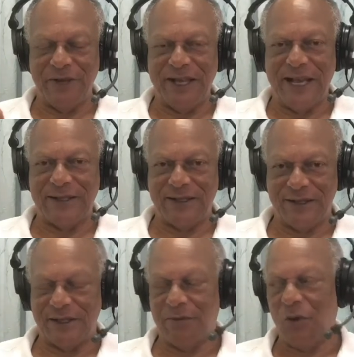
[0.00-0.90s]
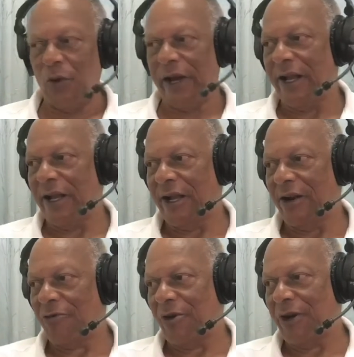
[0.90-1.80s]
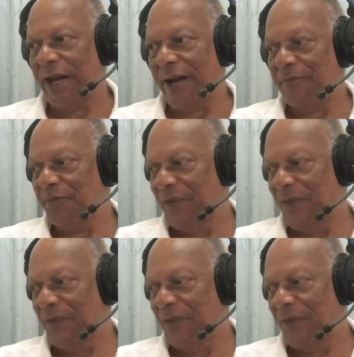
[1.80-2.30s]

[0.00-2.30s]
me that as a little boy growing up.